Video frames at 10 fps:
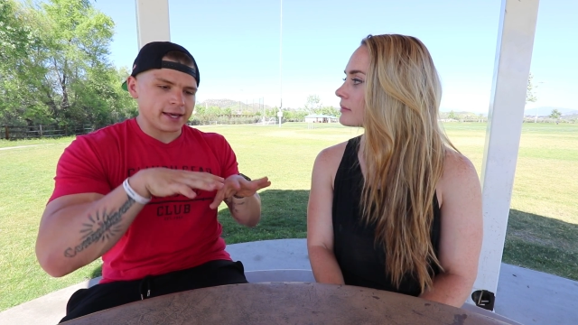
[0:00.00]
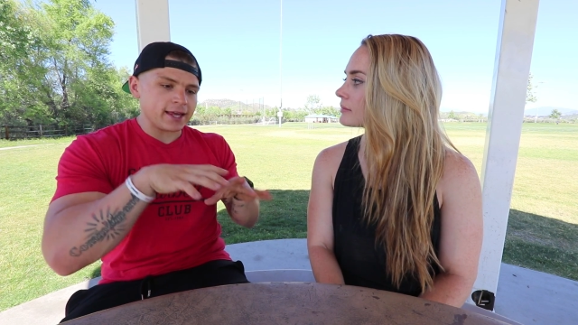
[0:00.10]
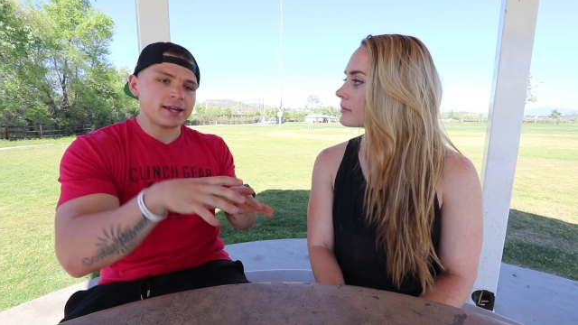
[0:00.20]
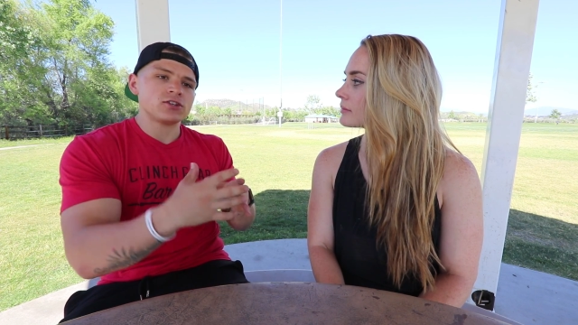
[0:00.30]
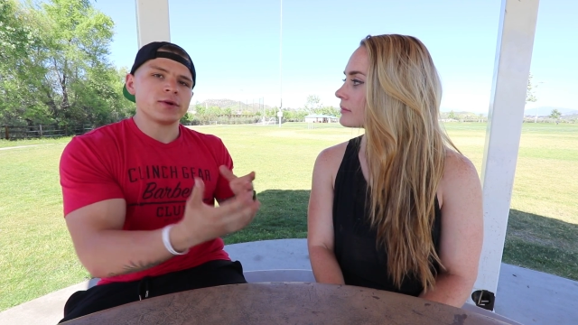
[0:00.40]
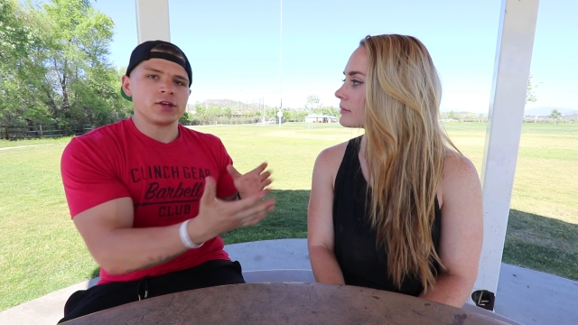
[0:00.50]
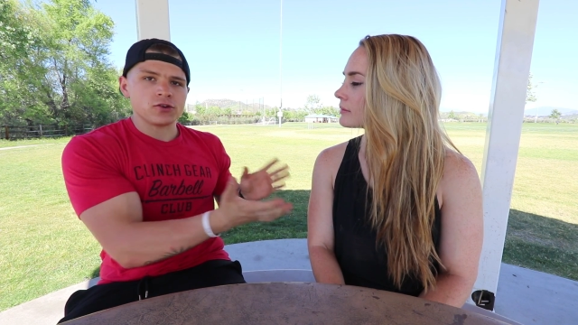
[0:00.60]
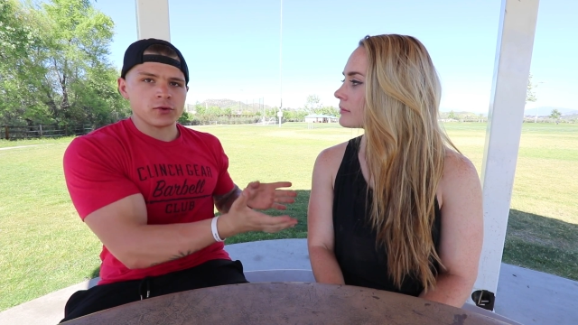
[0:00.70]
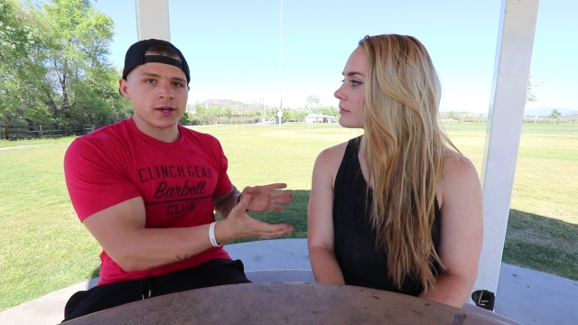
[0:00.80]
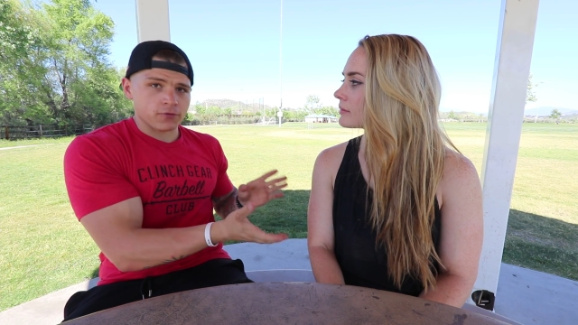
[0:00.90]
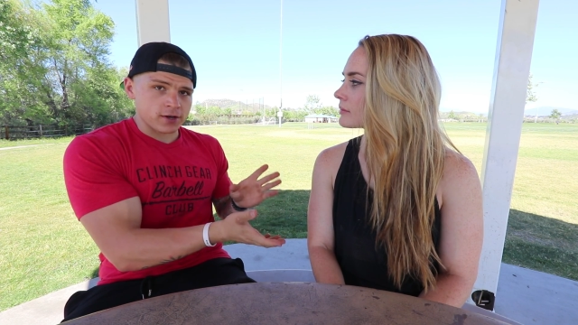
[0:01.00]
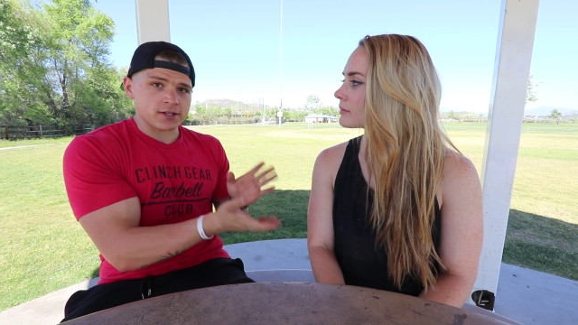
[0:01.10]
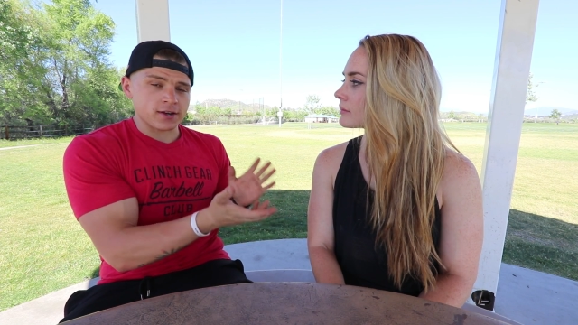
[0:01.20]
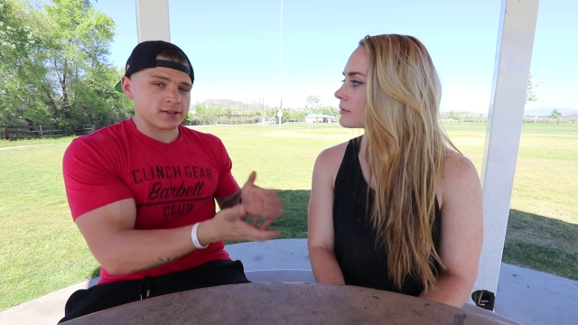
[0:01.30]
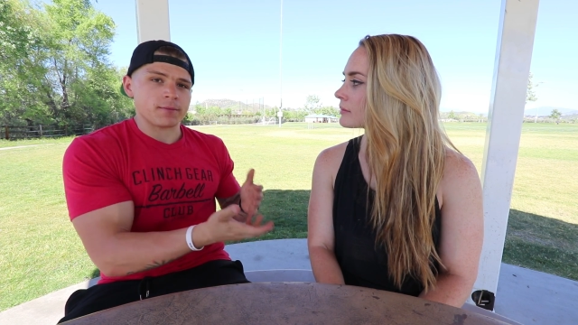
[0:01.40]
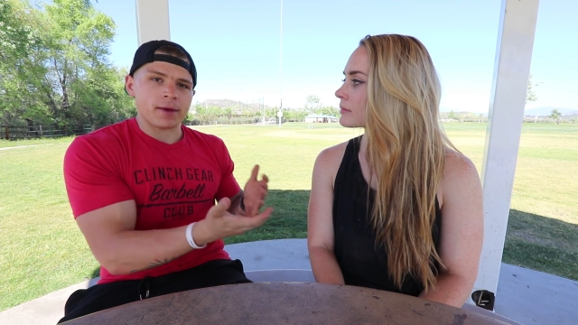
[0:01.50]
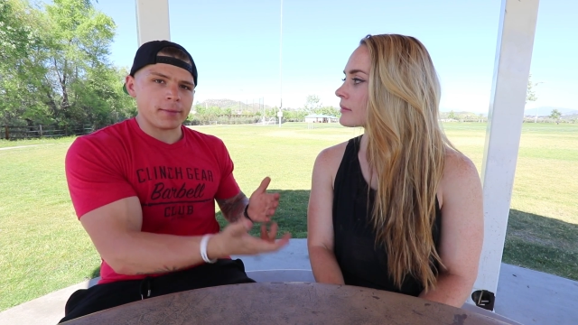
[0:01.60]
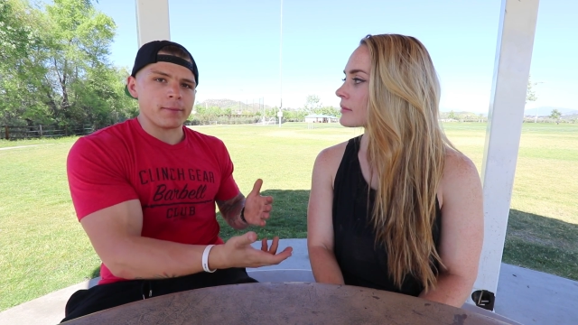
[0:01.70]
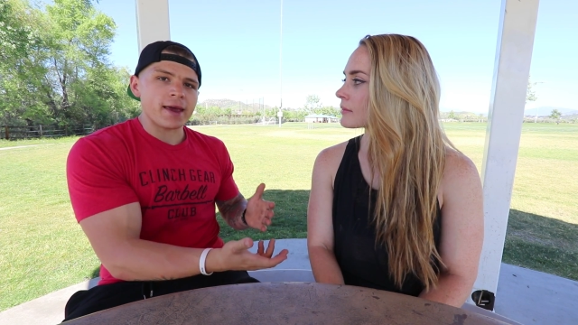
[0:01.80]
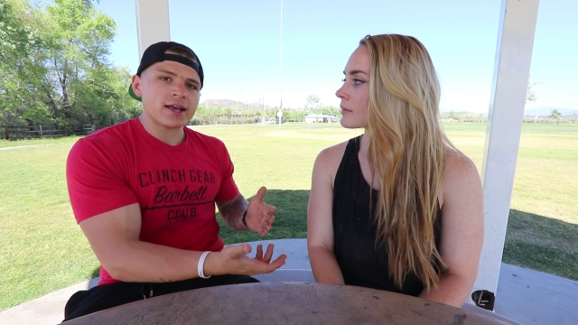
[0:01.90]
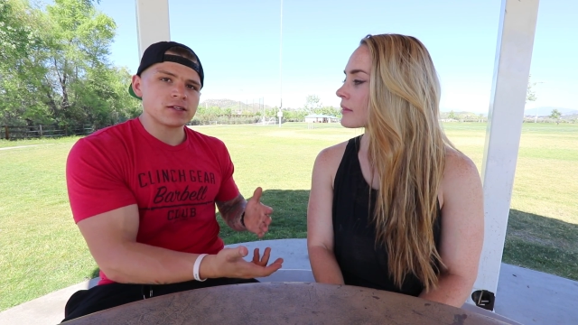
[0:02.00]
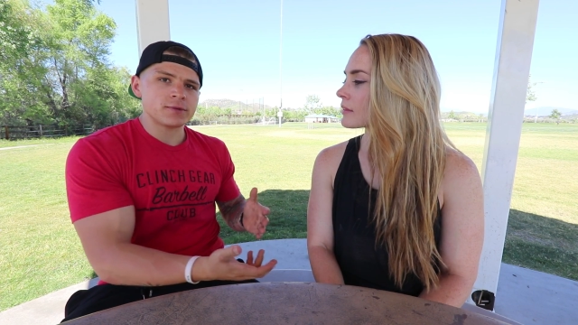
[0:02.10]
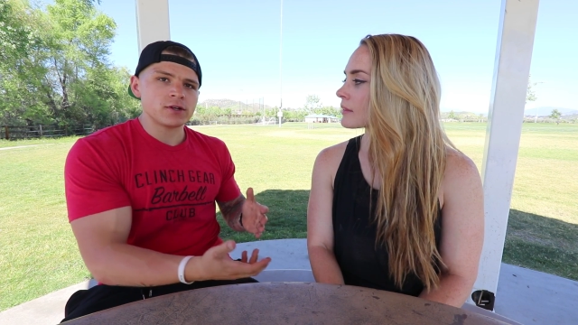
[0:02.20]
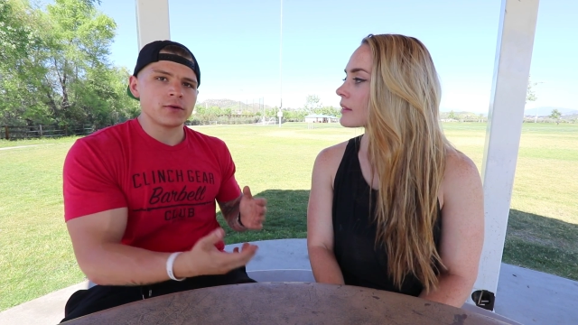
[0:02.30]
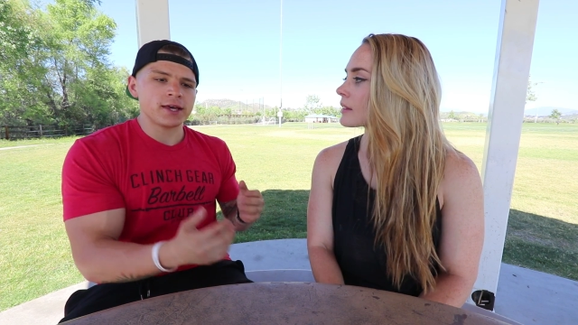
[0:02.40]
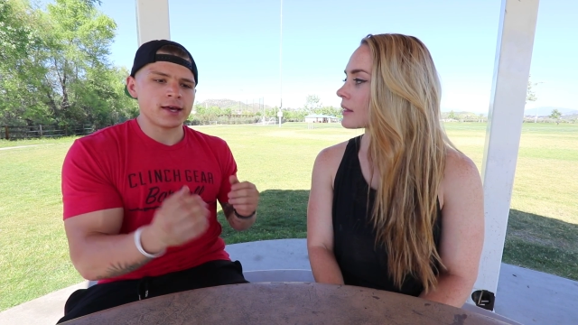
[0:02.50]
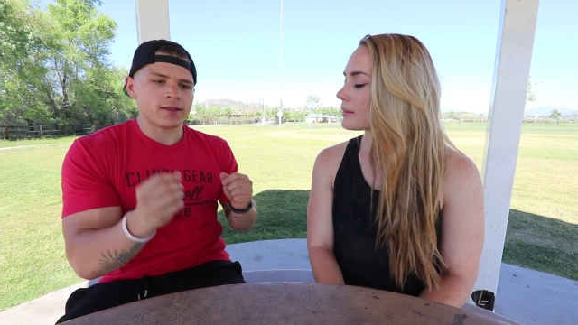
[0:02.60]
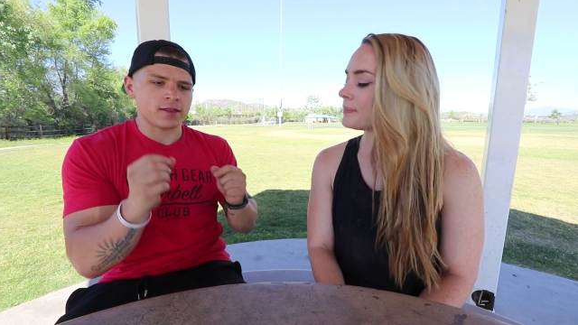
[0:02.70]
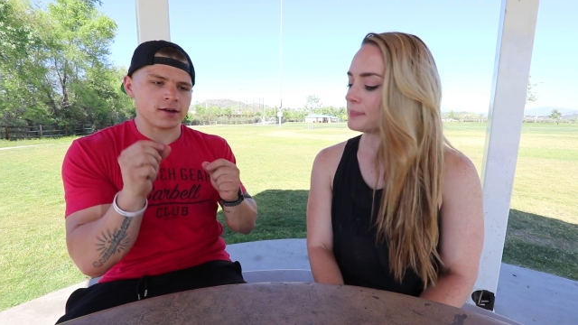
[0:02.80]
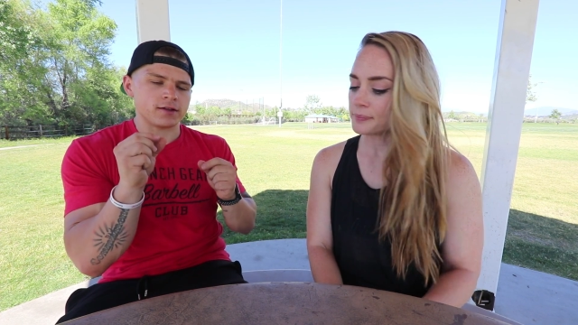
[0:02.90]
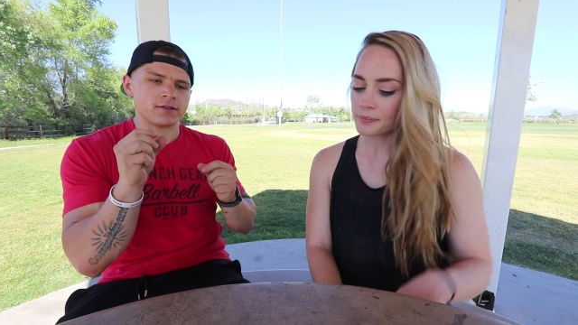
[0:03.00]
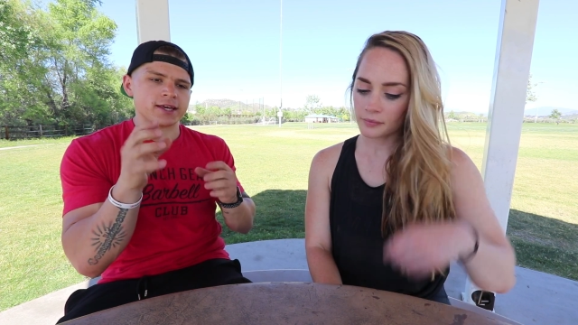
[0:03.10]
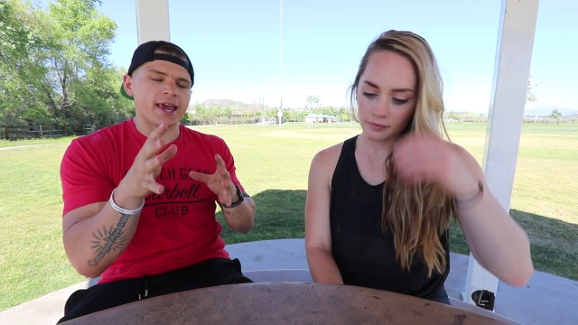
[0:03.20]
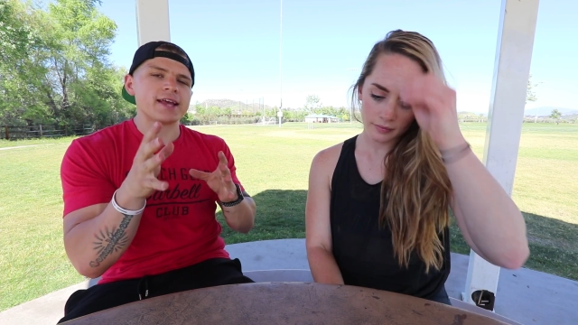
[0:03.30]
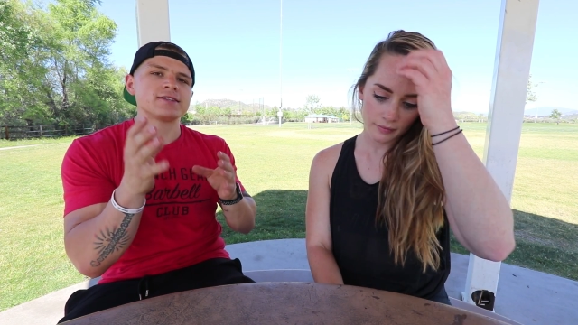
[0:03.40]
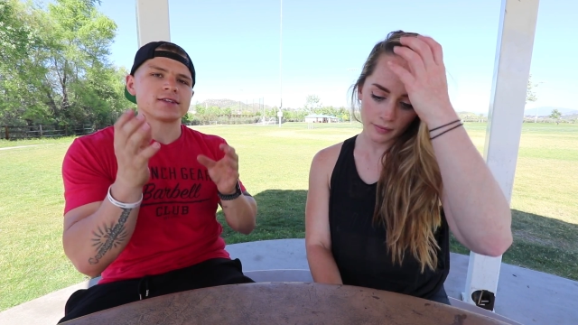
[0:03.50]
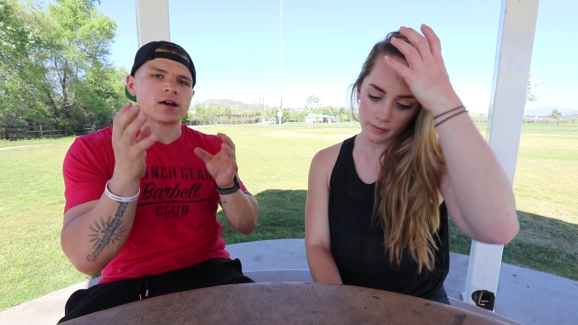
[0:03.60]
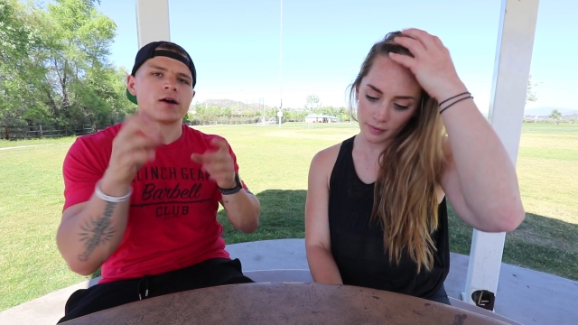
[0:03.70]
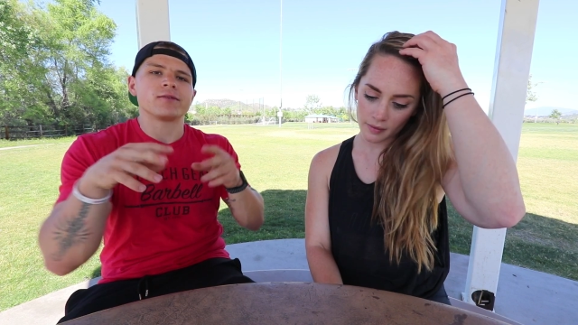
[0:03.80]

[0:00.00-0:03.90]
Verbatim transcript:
Speaker 1: get into it and you're doing it for as long as like maybe Meg has been doing it, the the gains